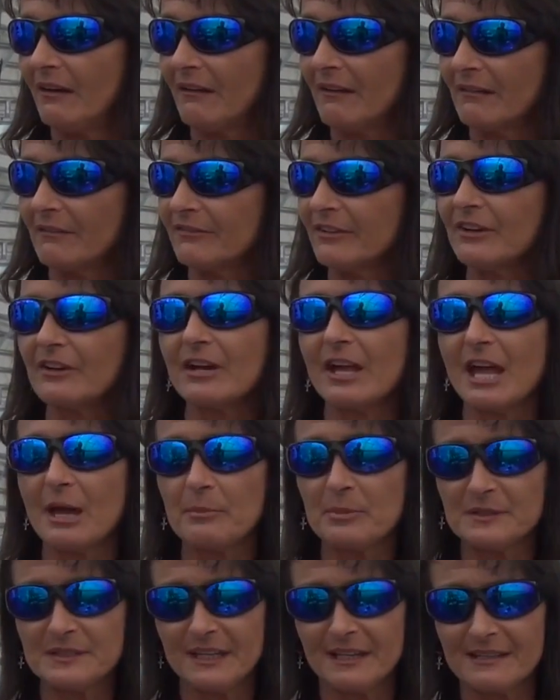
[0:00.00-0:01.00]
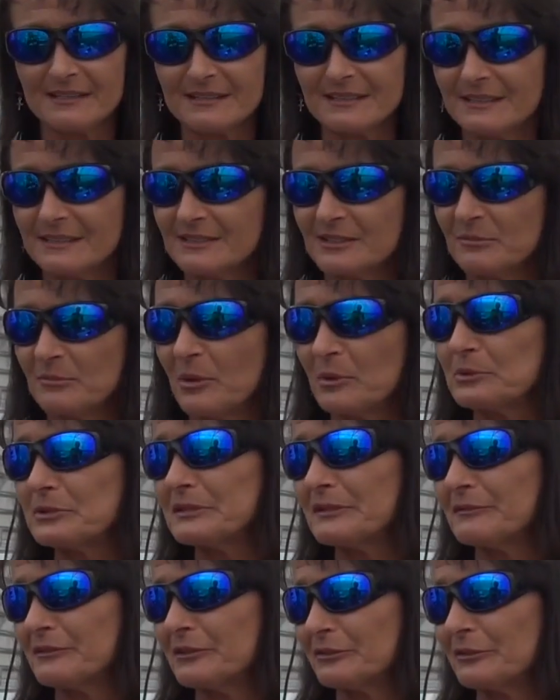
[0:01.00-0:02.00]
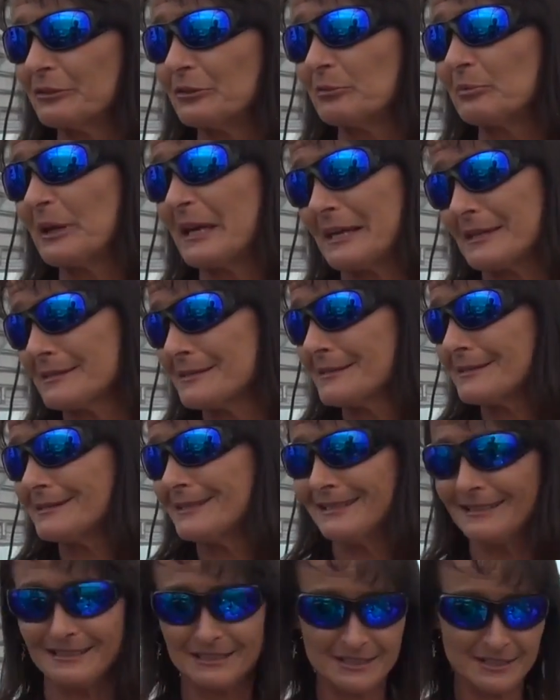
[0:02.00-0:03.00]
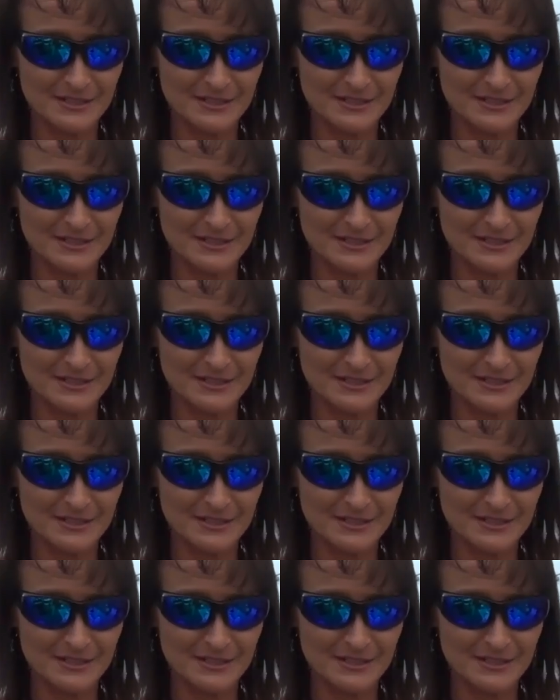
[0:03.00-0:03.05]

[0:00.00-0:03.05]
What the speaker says: are very appetizing to most of your little pests.